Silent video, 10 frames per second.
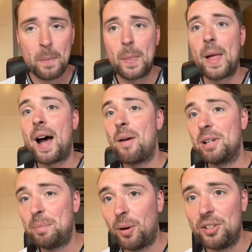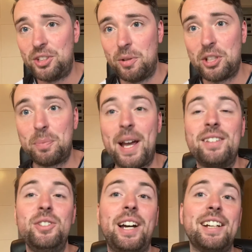how many points you
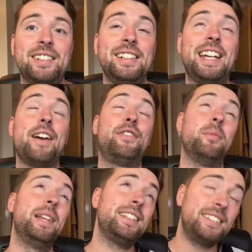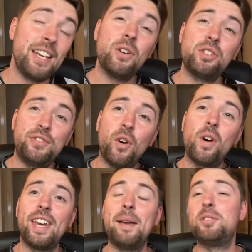expect Newcastle to get from, let's say, those four
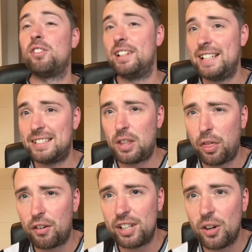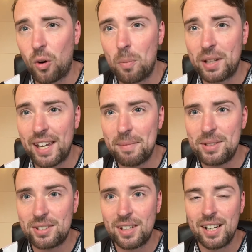games, or at least the three home
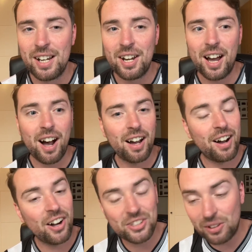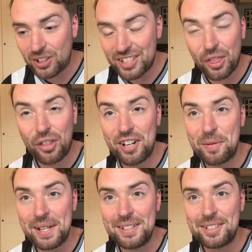games. Are you looking at three
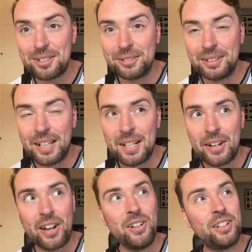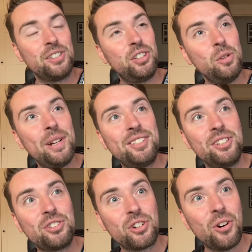wins? Are you looking at two wins and
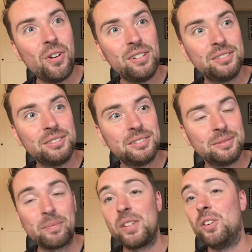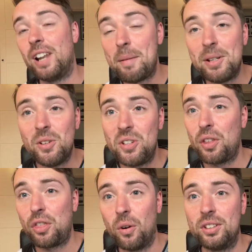a draw? You know, let me know your
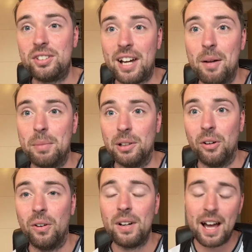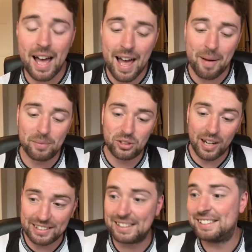thoughts down below. So
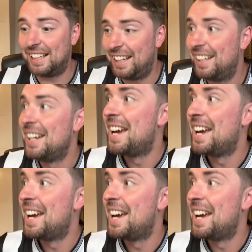as I say,